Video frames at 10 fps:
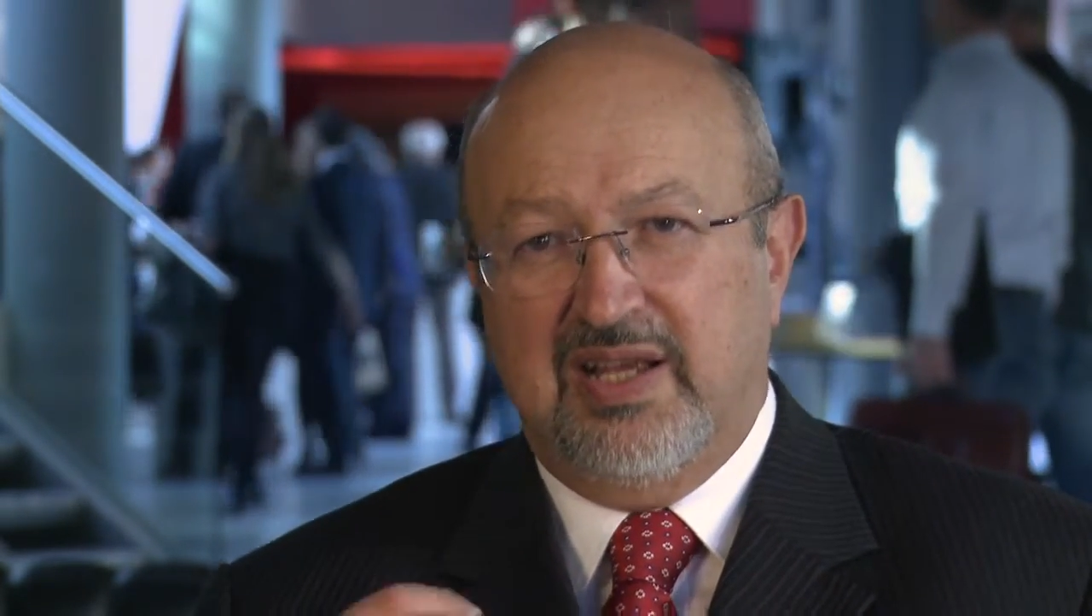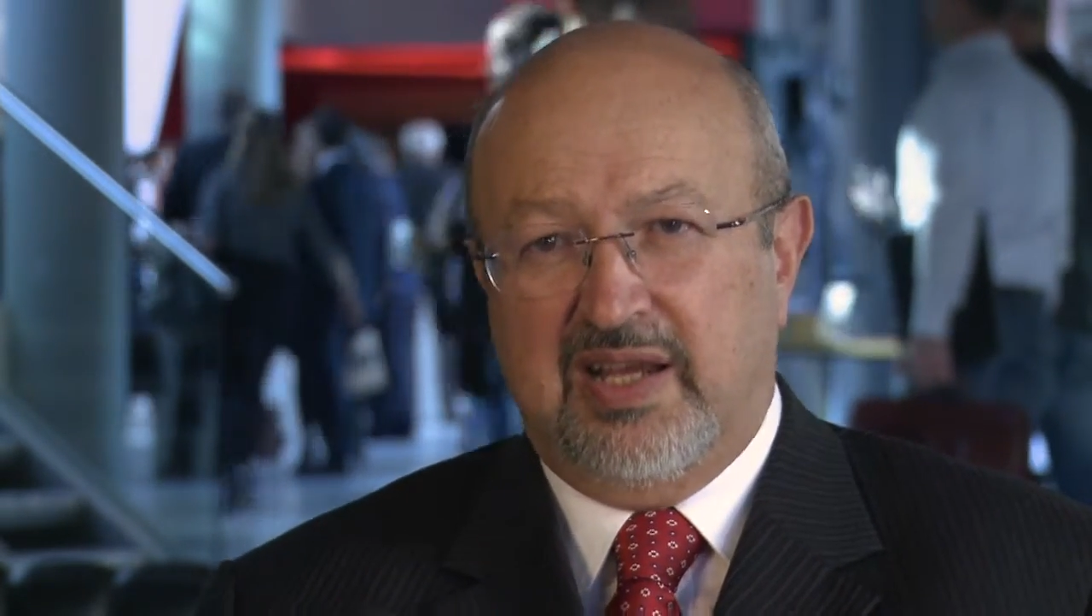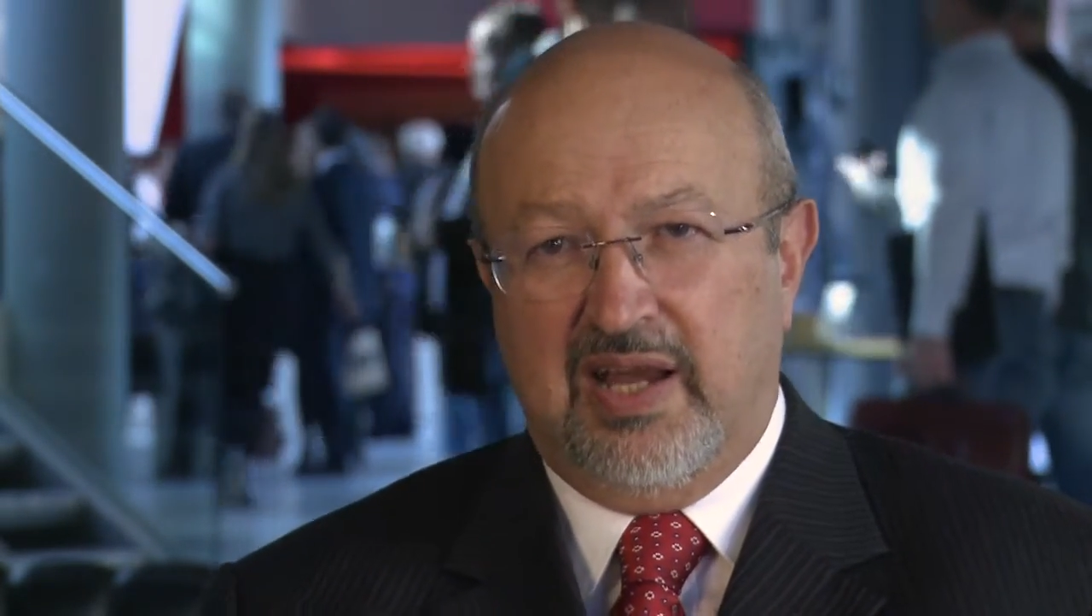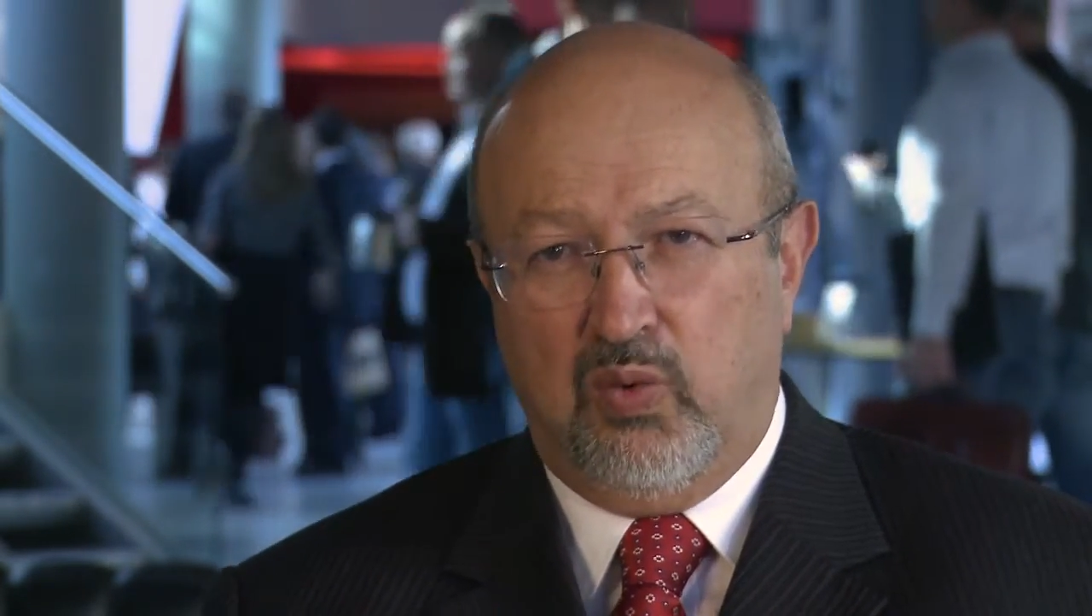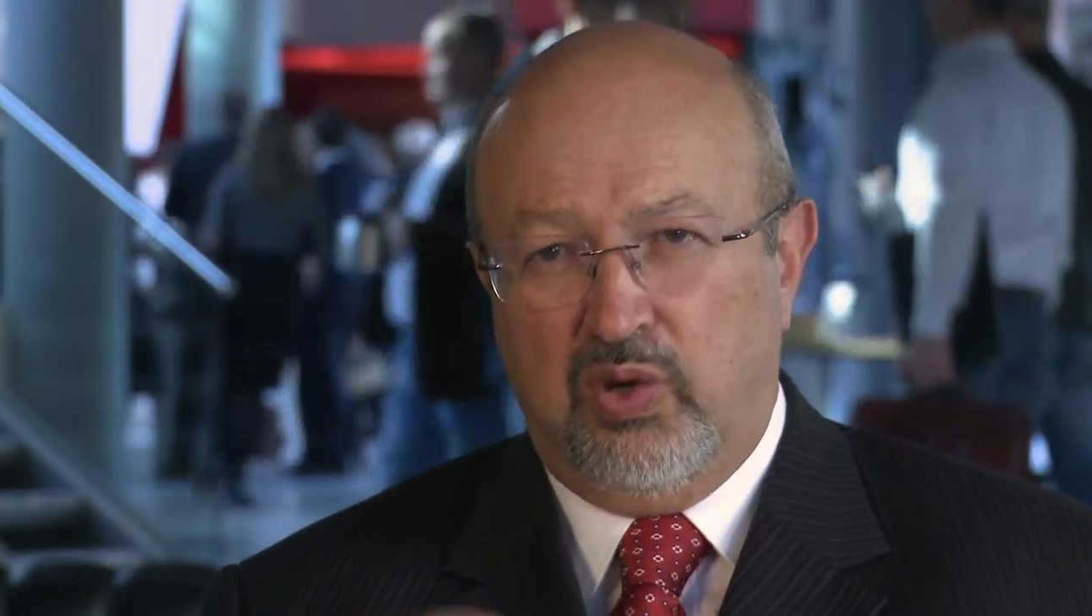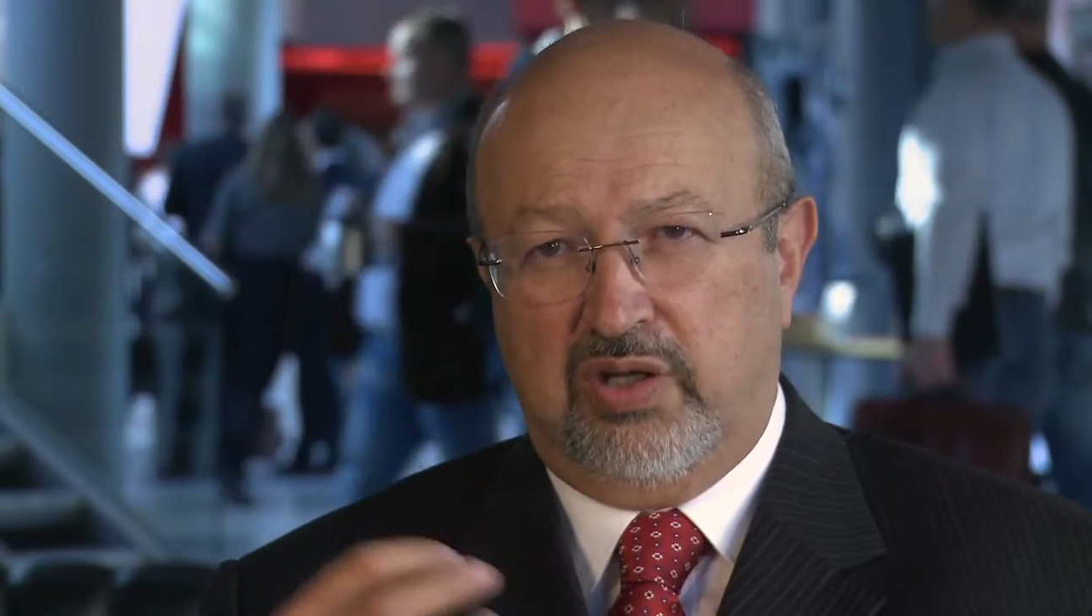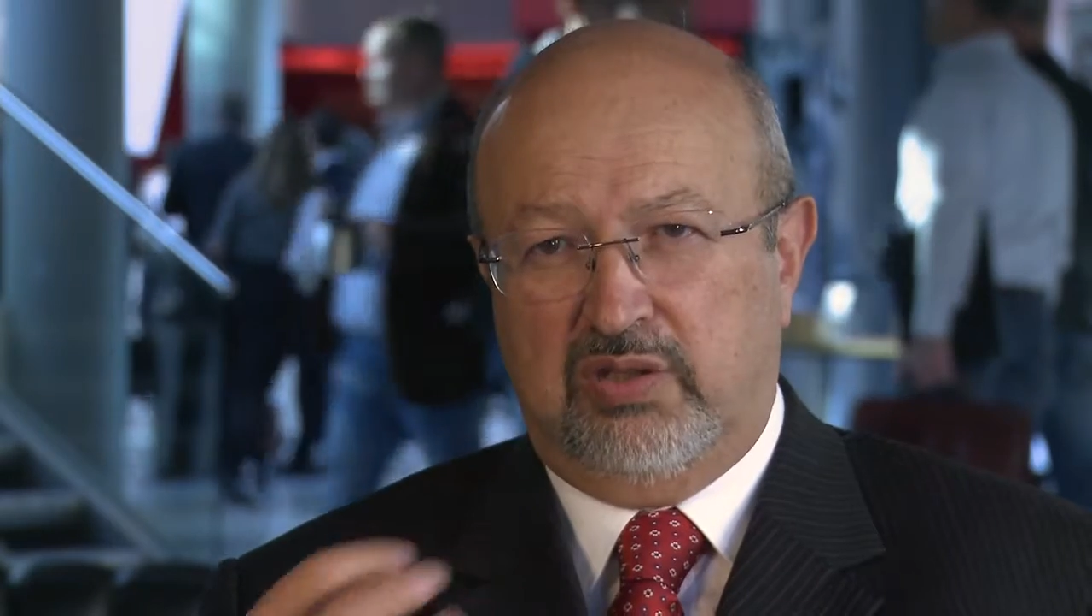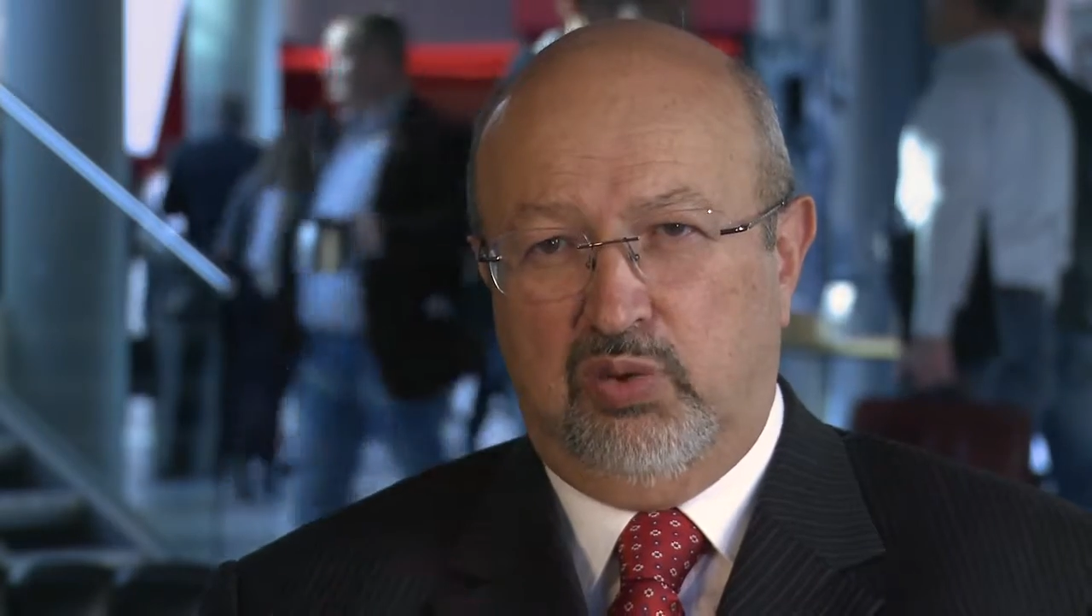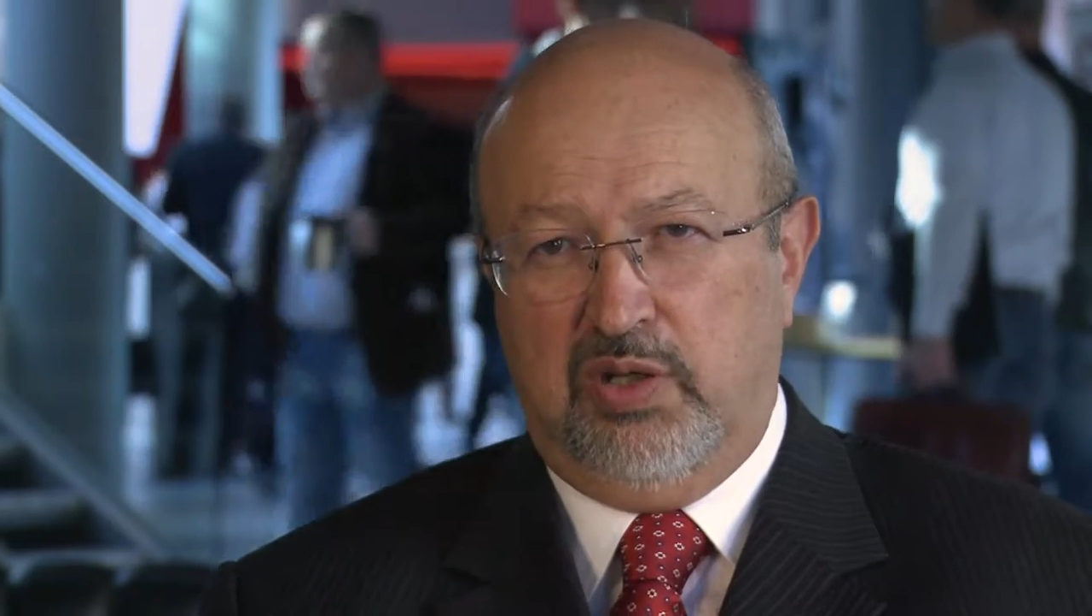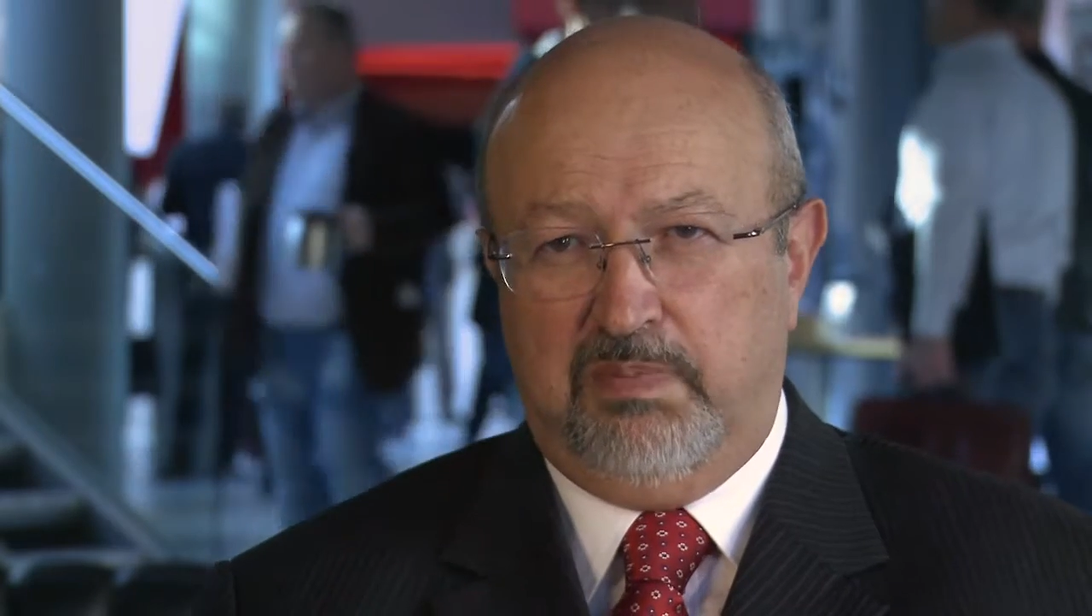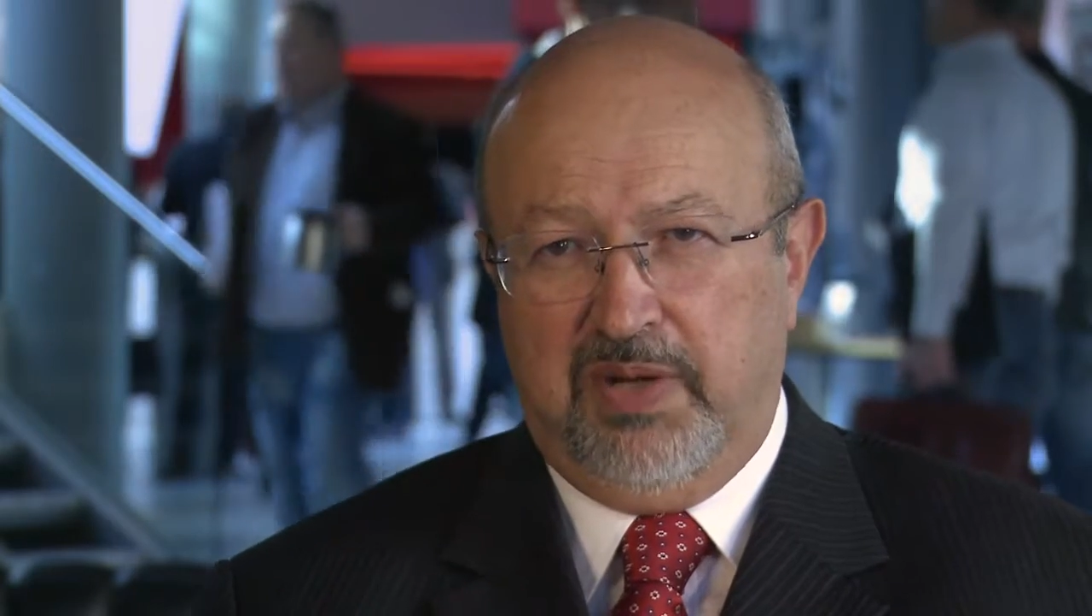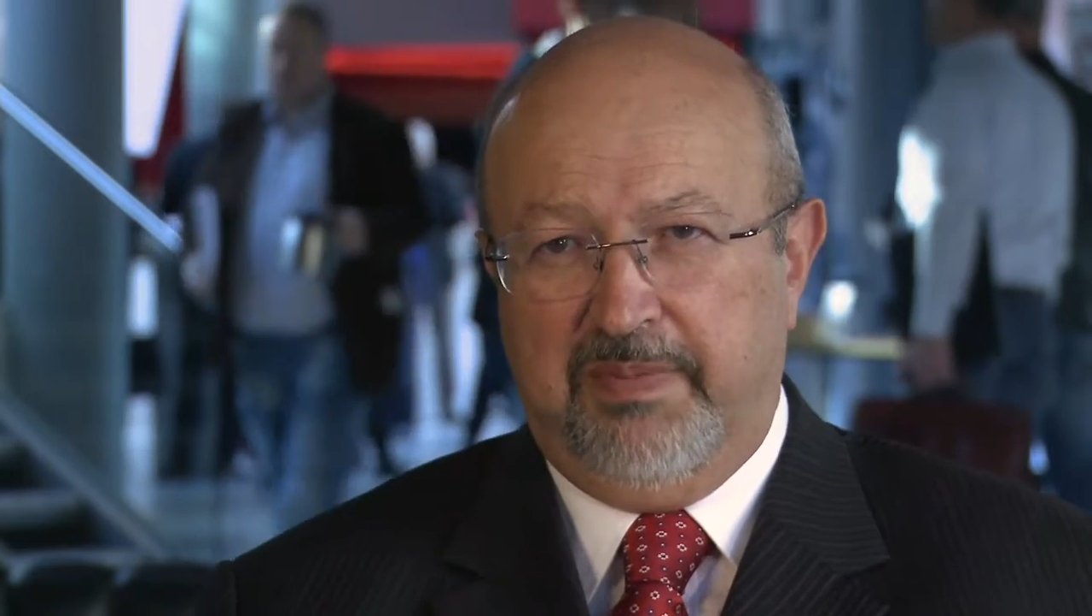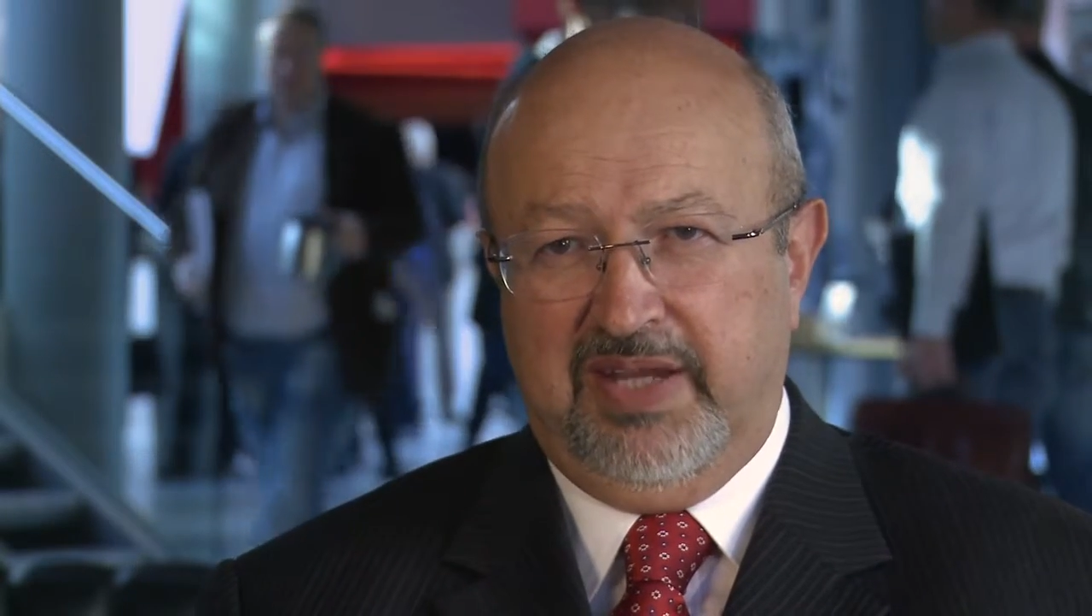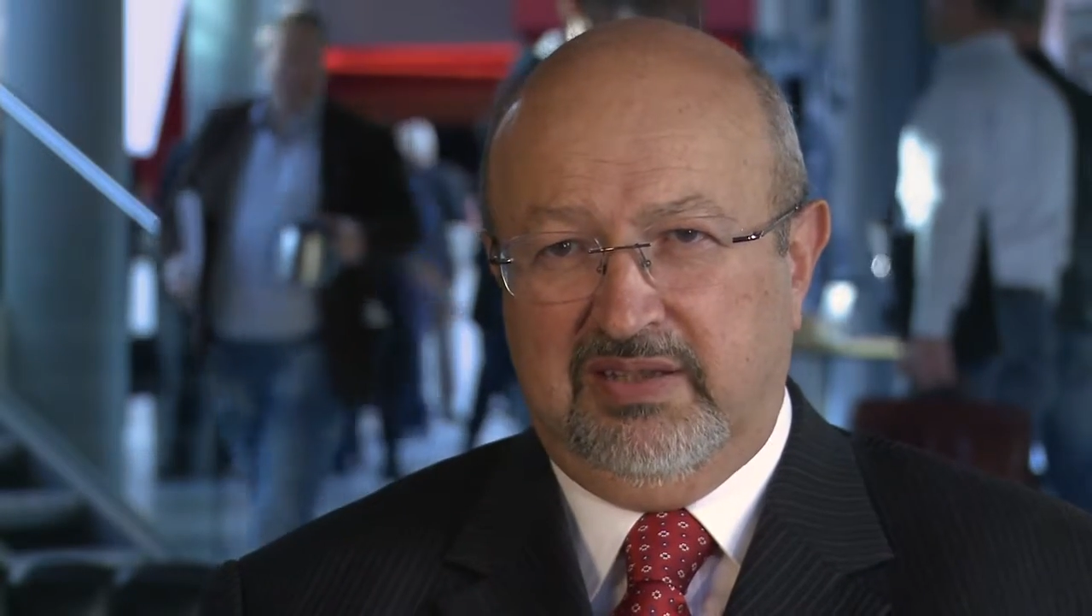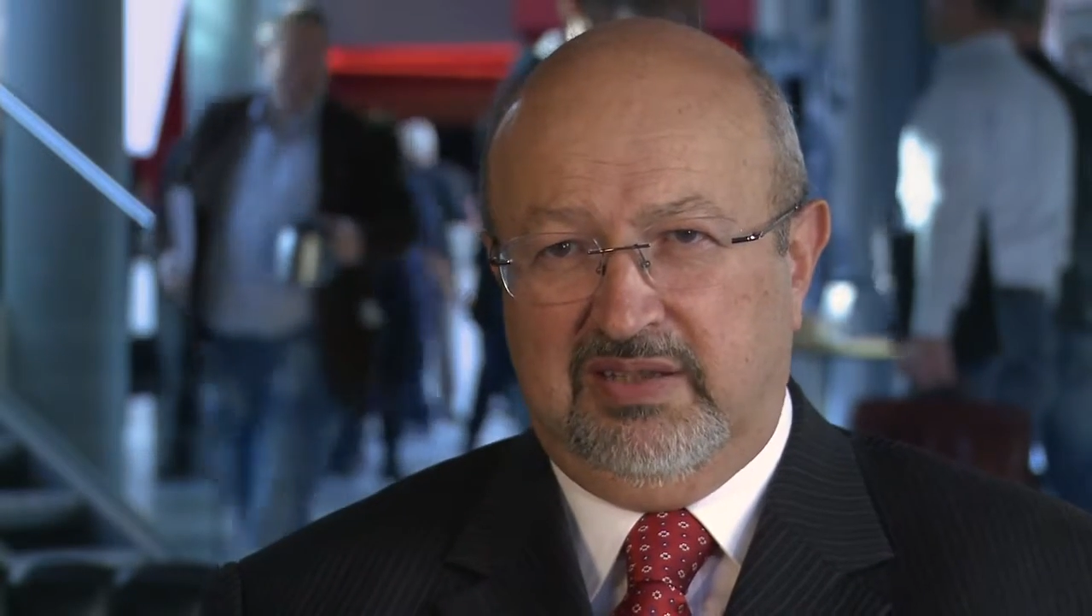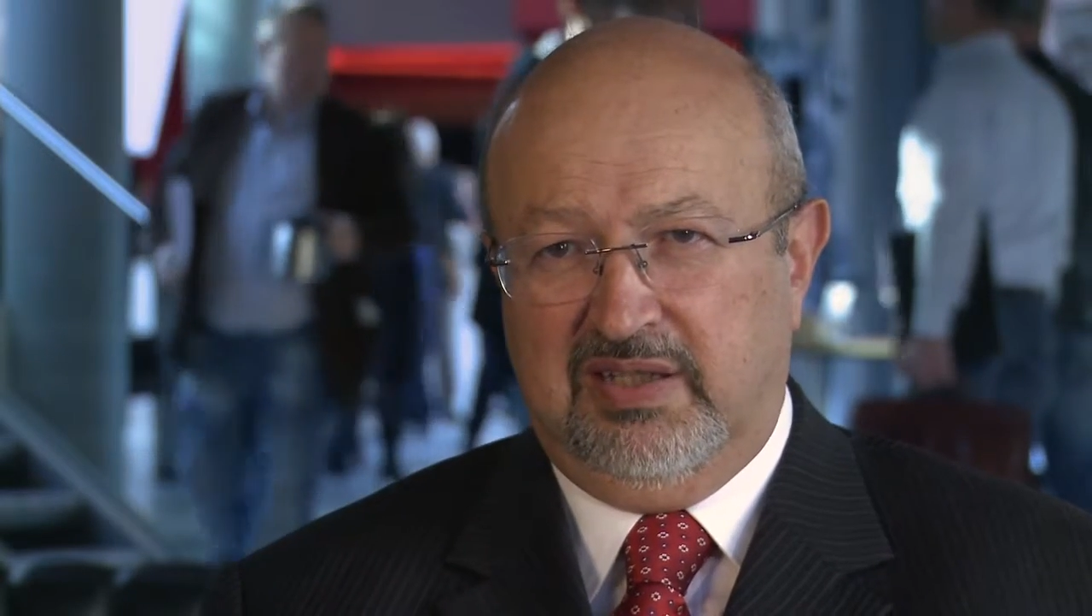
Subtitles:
can work to implement